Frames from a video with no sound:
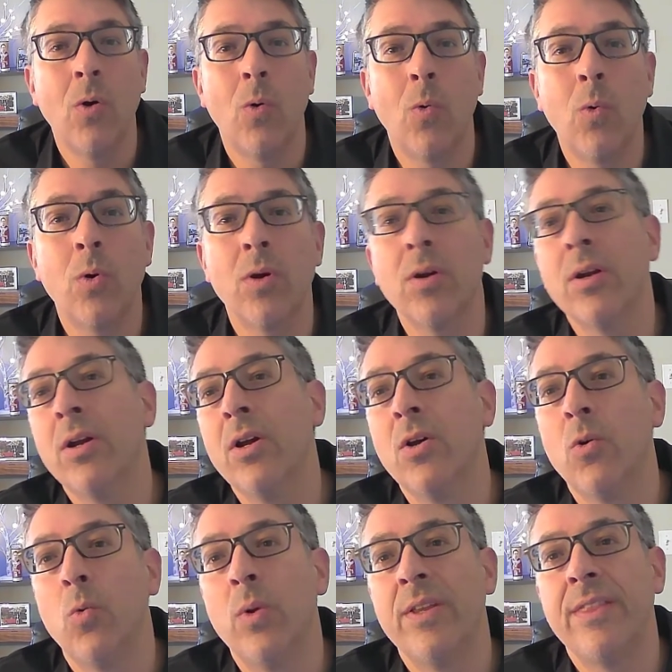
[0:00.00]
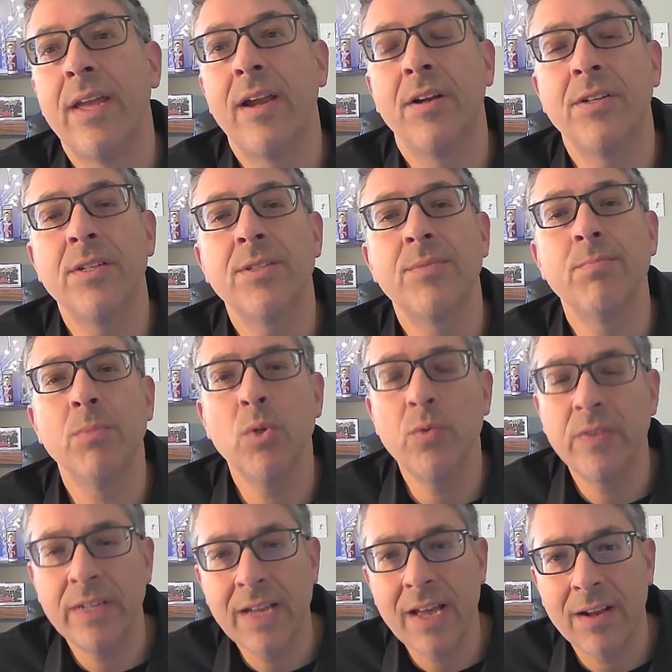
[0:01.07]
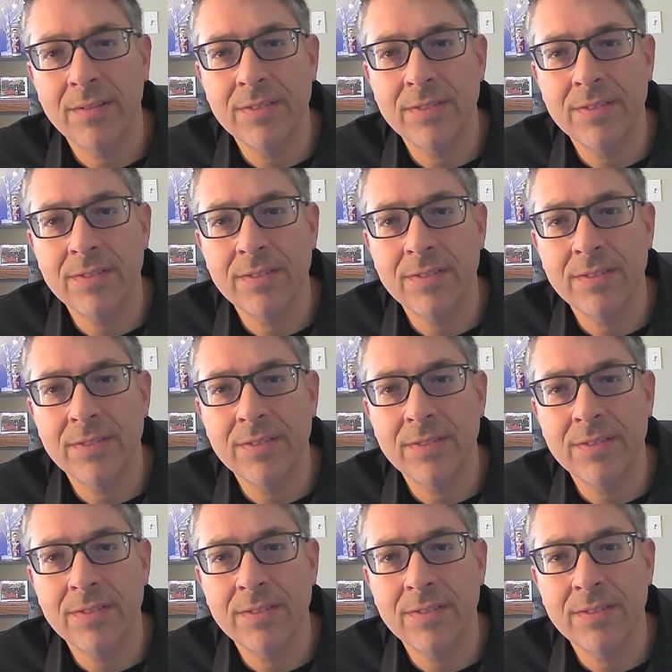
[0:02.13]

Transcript: or when they are just moving out